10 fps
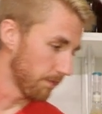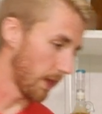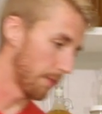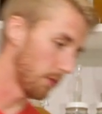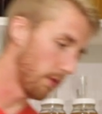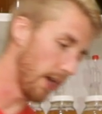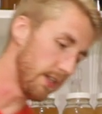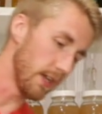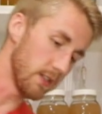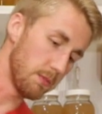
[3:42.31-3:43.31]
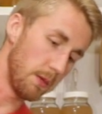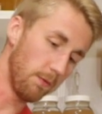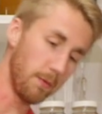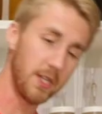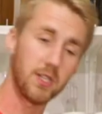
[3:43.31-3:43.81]
I'm gonna write down some
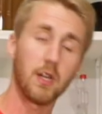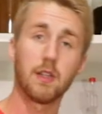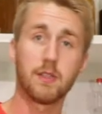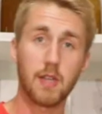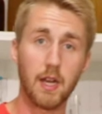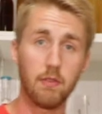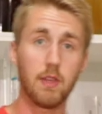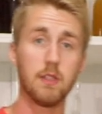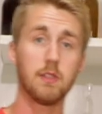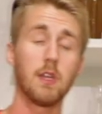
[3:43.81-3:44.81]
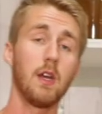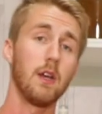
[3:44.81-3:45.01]
information on the side of this,